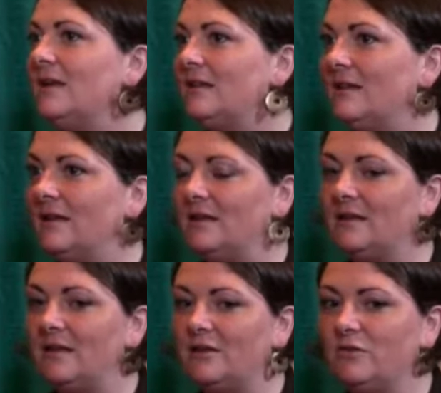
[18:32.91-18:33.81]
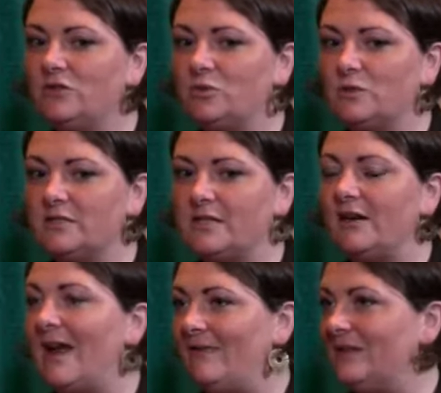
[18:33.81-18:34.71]
then the individuals that are
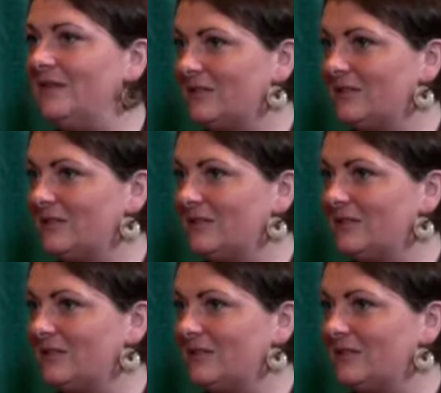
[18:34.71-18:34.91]
having these